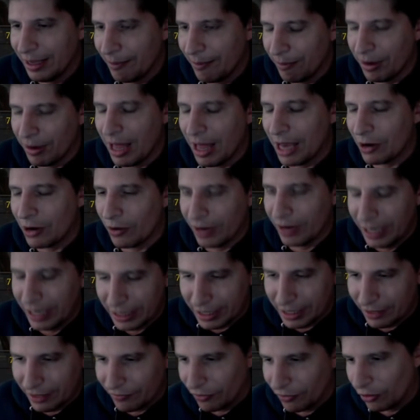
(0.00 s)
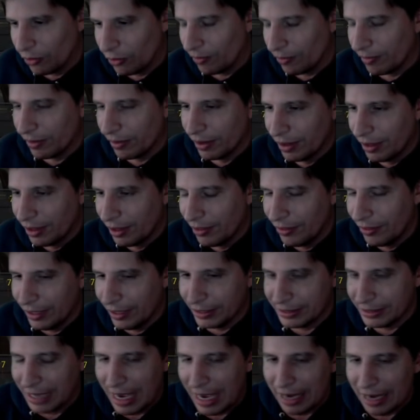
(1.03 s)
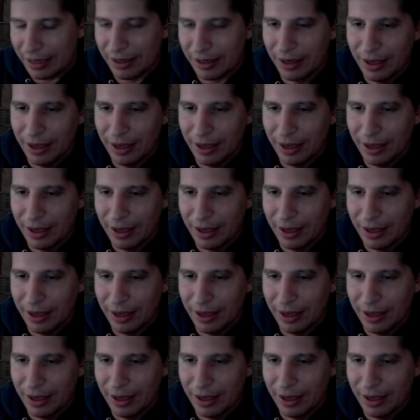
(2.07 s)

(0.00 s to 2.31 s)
block, or hit confirm the attack.